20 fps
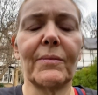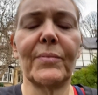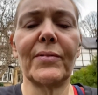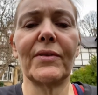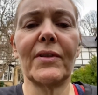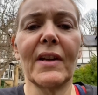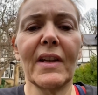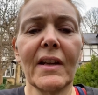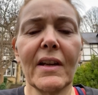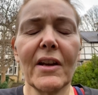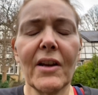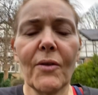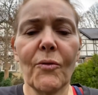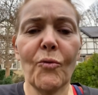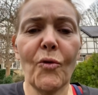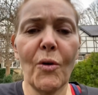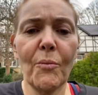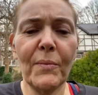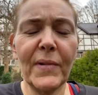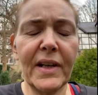but
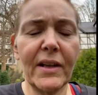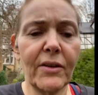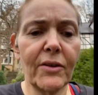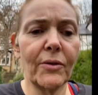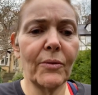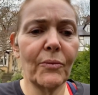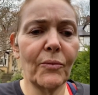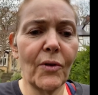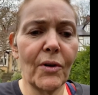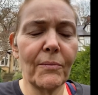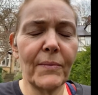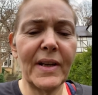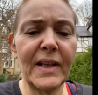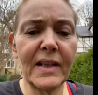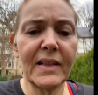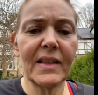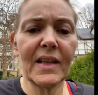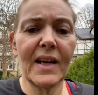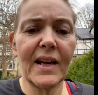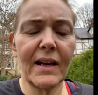1 minute up, 1
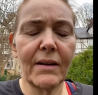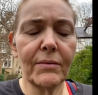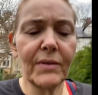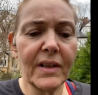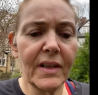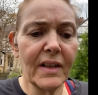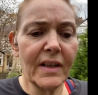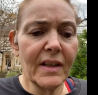minute down,